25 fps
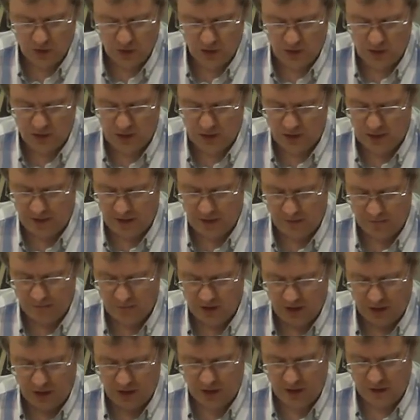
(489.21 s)
now,
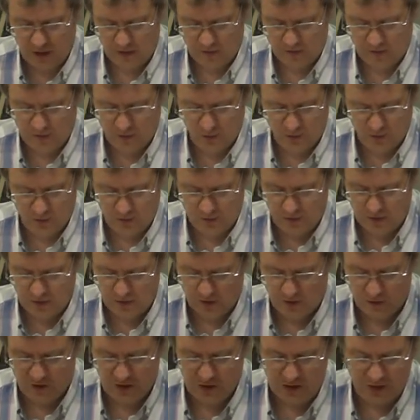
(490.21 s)
okay, so what have we
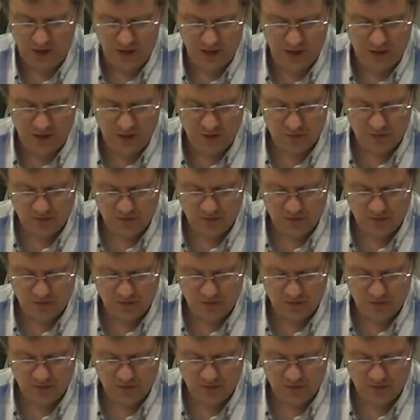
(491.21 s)
got here?